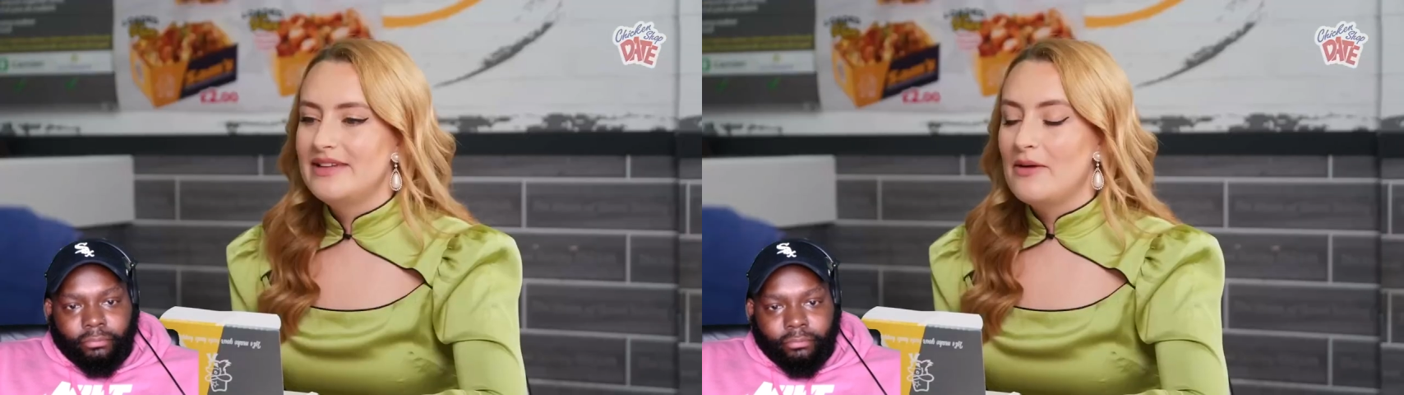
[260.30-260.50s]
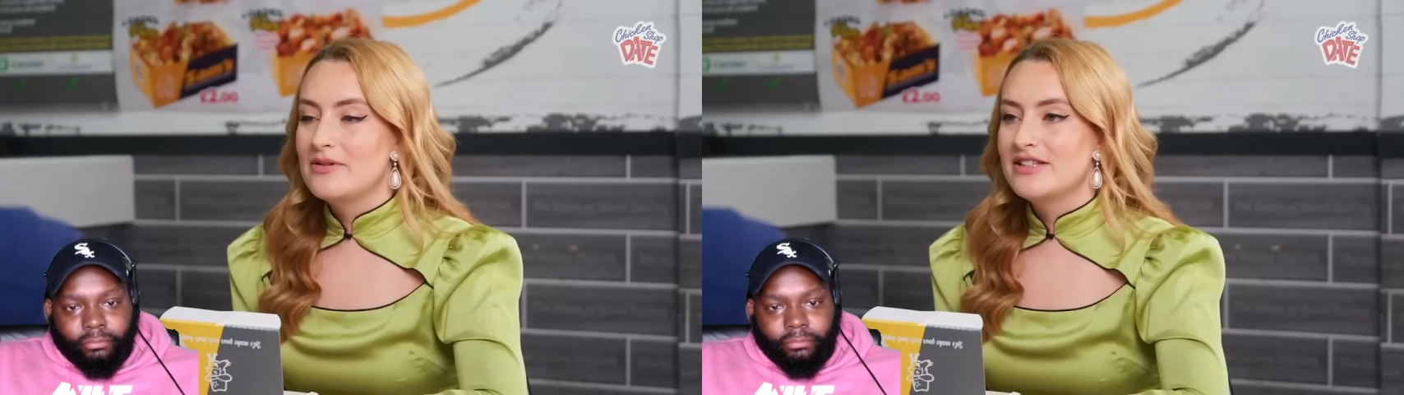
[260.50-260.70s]

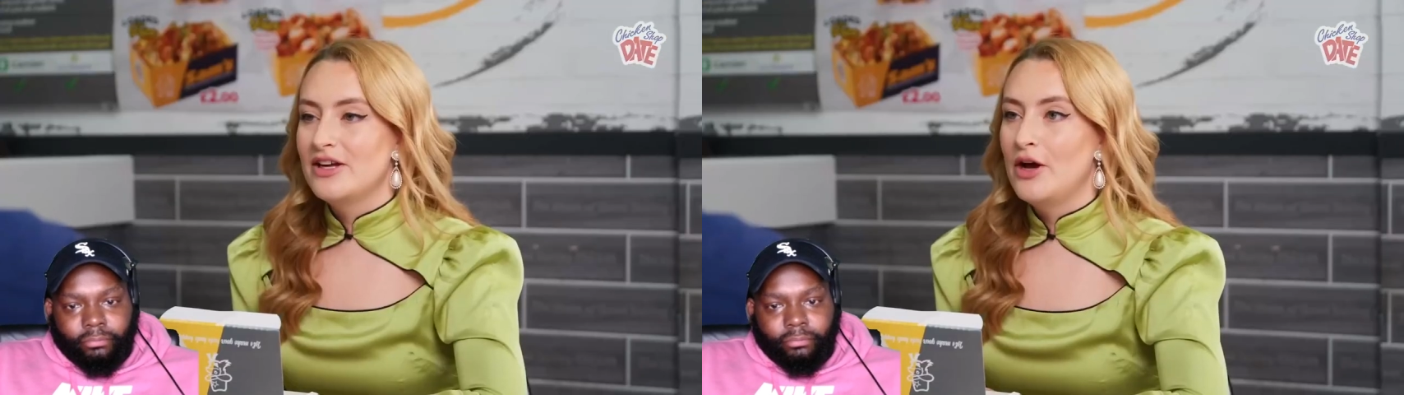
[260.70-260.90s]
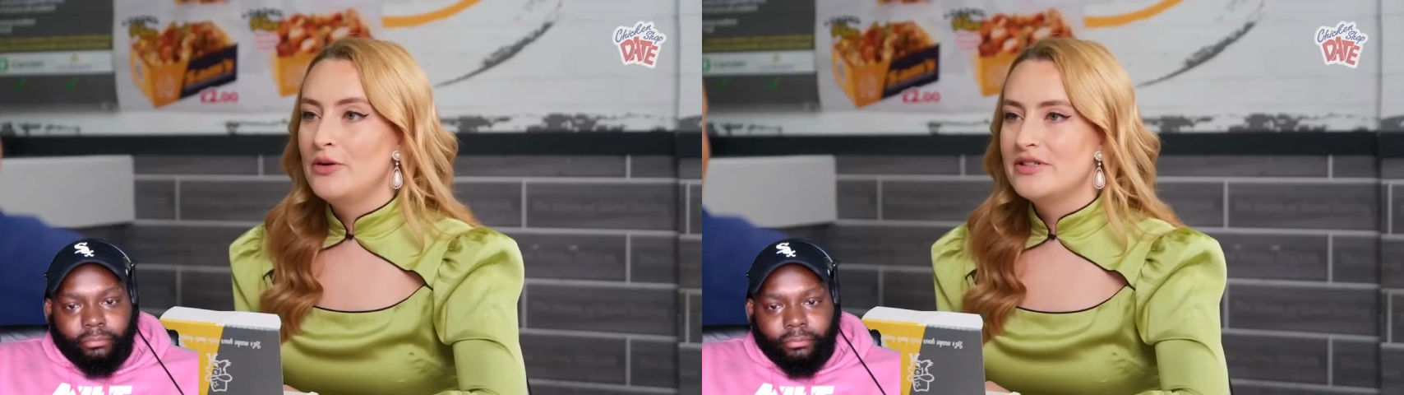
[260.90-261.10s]
Speaker 1: That was the
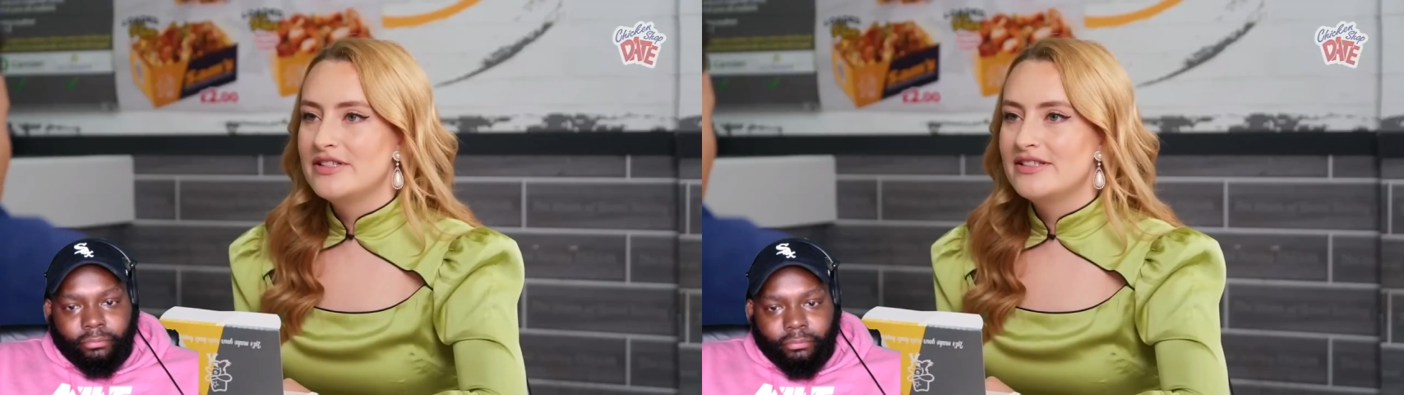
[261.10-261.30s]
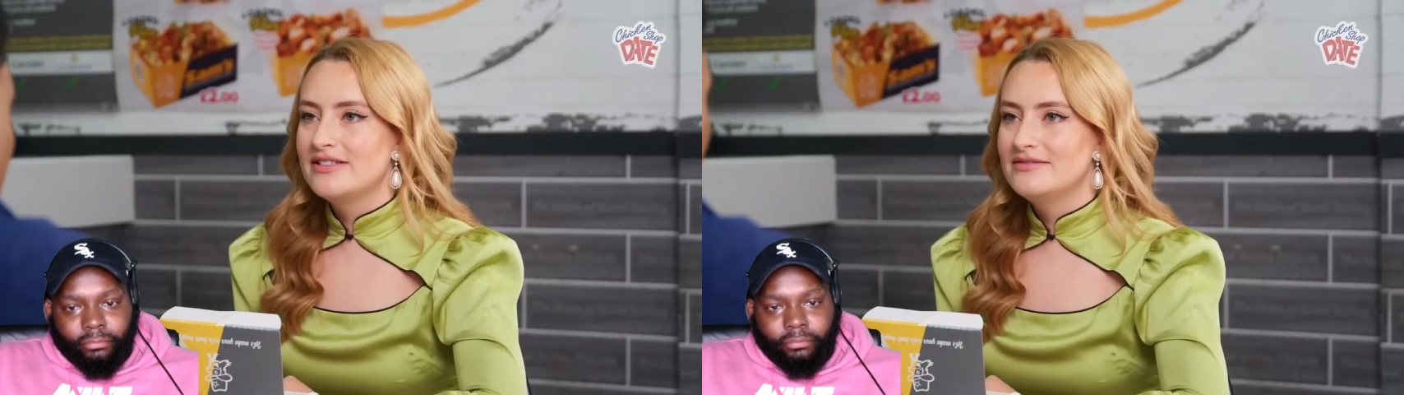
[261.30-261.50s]

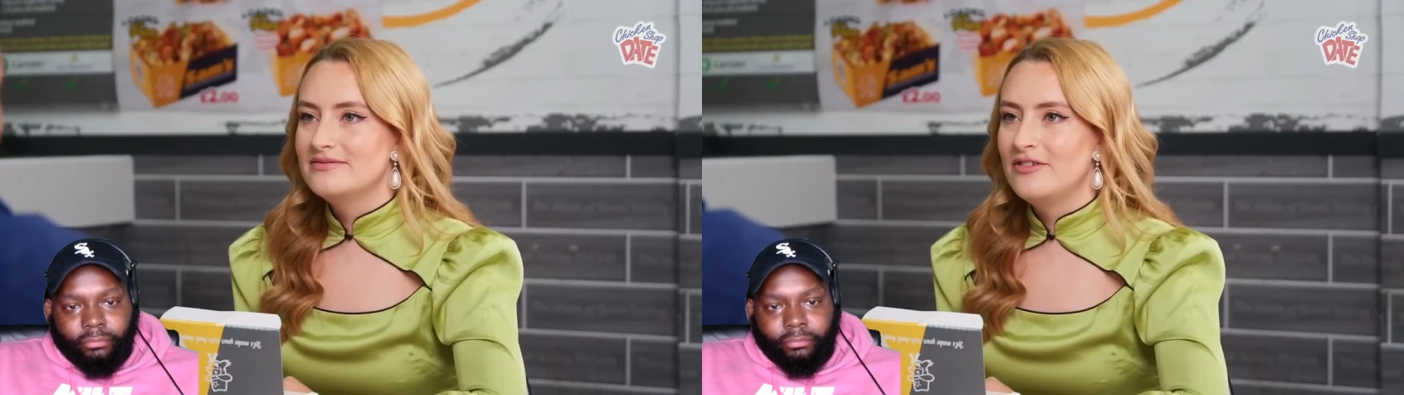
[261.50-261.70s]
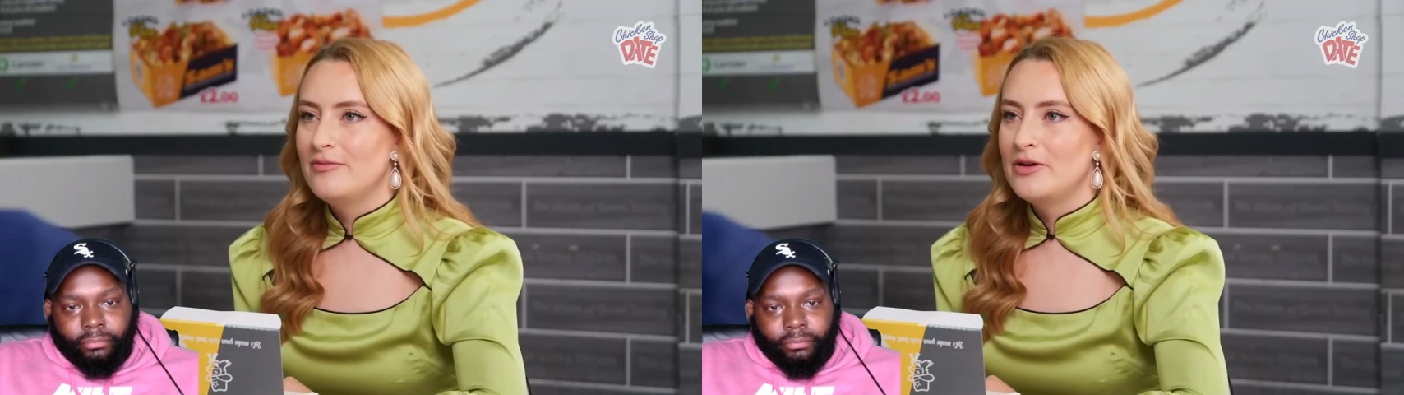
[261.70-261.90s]
ghost
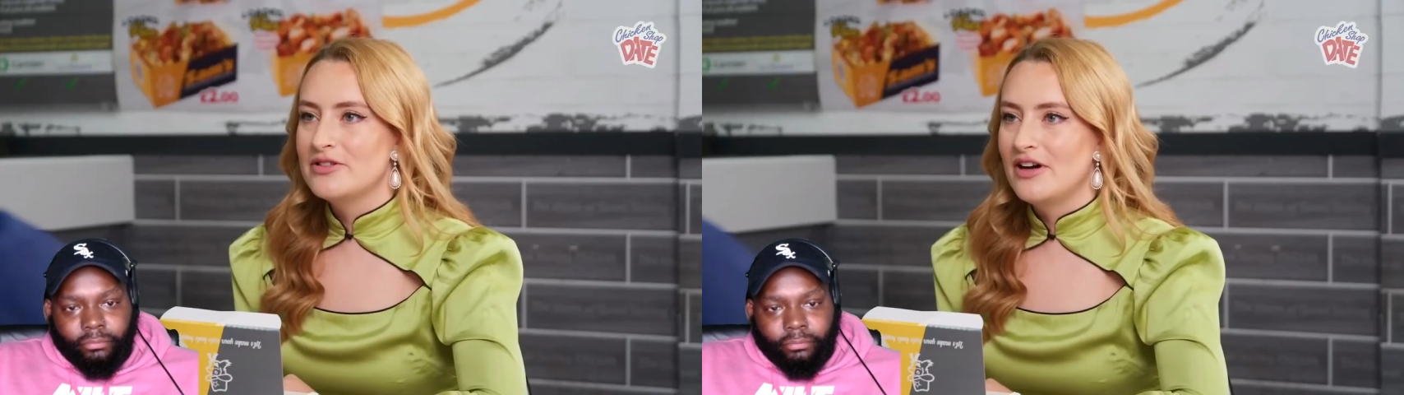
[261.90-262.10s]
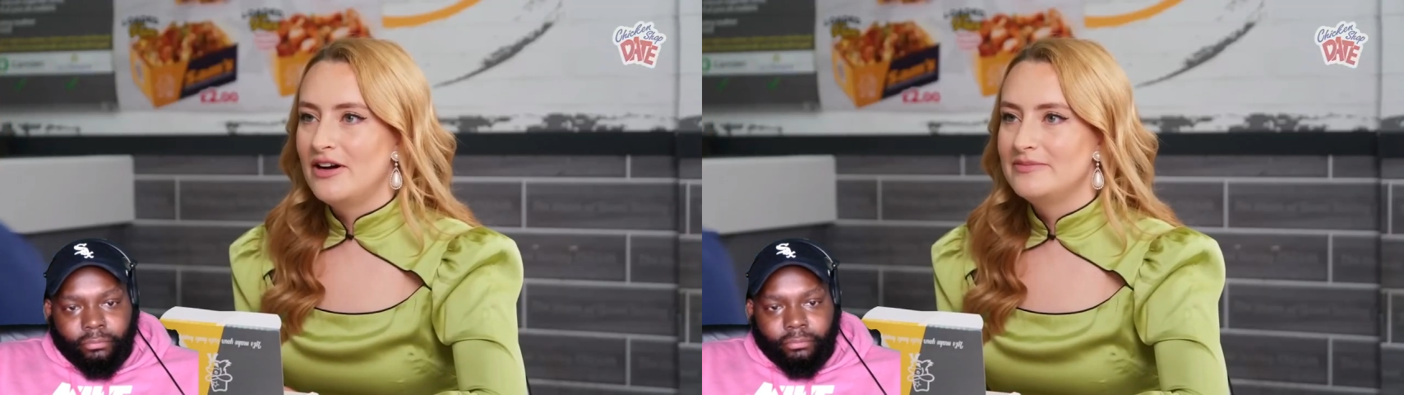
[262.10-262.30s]
of
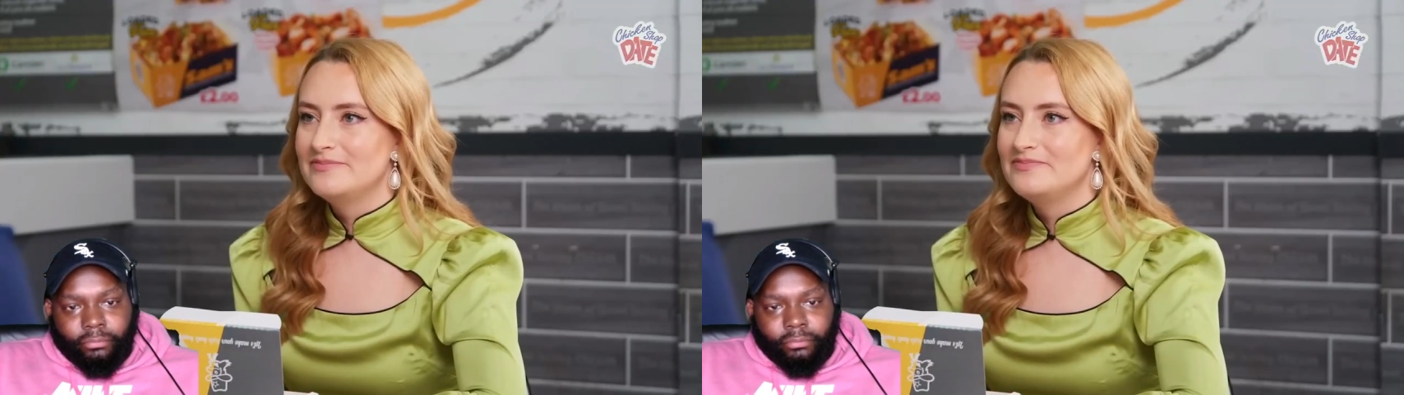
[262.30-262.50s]
Mozart.